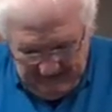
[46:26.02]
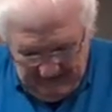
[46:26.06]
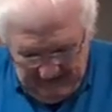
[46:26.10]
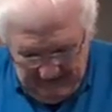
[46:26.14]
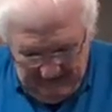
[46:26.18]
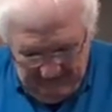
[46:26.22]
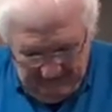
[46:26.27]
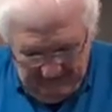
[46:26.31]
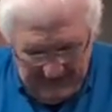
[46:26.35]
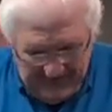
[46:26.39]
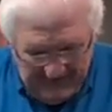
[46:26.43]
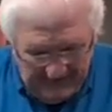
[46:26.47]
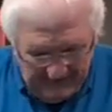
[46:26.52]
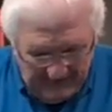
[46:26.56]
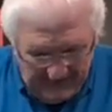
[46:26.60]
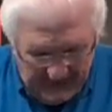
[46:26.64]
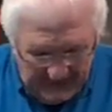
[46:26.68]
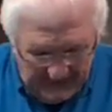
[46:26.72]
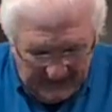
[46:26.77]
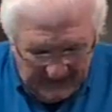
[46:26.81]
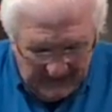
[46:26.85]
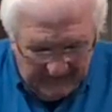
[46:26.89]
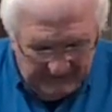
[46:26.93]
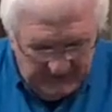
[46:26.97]
Father, I
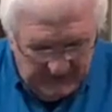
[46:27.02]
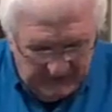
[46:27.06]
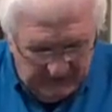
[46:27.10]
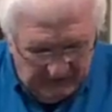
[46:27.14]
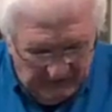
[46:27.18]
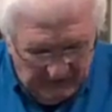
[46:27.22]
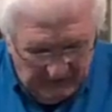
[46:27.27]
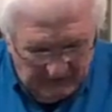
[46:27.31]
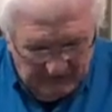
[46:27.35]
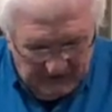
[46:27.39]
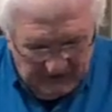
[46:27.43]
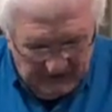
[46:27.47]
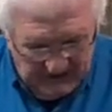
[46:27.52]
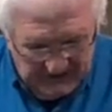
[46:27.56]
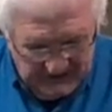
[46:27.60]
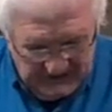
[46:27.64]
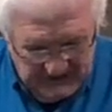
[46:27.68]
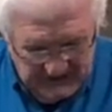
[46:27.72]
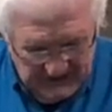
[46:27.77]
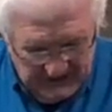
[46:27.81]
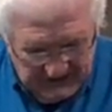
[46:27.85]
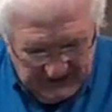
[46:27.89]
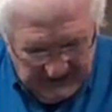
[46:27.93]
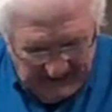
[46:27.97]
love you so much
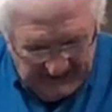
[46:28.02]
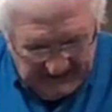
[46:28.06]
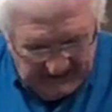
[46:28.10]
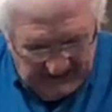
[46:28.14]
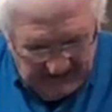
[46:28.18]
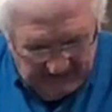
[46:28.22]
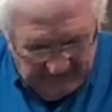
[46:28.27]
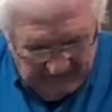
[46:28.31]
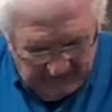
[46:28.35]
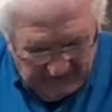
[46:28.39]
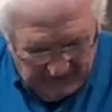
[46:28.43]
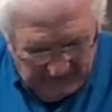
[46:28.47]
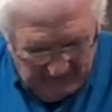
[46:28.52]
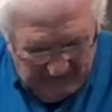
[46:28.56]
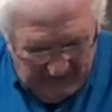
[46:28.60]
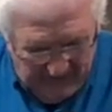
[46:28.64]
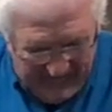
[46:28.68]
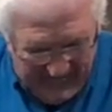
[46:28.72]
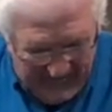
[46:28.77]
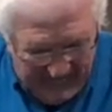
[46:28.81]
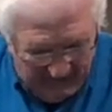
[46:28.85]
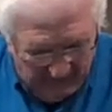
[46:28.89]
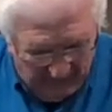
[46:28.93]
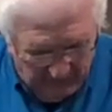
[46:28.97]
and thank you for the
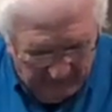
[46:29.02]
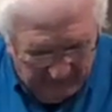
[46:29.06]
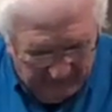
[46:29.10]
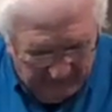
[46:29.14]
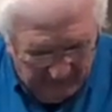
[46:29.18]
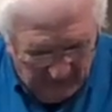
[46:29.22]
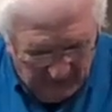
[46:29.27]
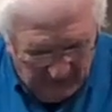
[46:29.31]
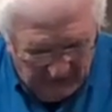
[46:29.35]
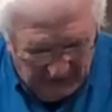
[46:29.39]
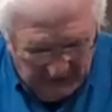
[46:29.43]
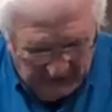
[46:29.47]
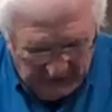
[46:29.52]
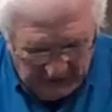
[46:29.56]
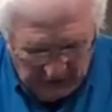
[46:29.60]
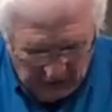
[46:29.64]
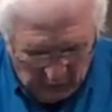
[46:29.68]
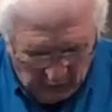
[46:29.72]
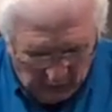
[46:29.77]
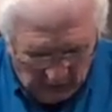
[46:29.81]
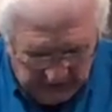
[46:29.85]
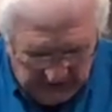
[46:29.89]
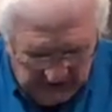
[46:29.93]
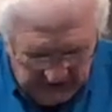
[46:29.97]
powerful
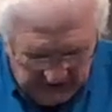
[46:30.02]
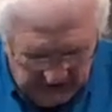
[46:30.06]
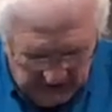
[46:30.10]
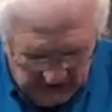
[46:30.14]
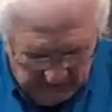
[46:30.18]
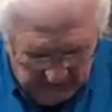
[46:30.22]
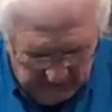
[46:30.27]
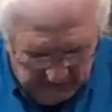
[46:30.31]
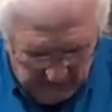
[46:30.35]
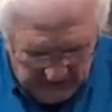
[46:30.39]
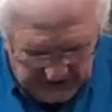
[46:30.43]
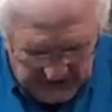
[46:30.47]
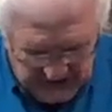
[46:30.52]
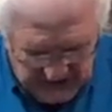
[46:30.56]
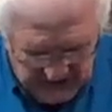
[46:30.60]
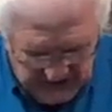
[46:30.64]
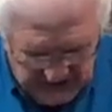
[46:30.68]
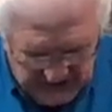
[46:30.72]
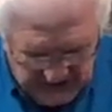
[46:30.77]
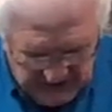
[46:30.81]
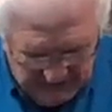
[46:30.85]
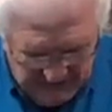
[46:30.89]
anointing to preach this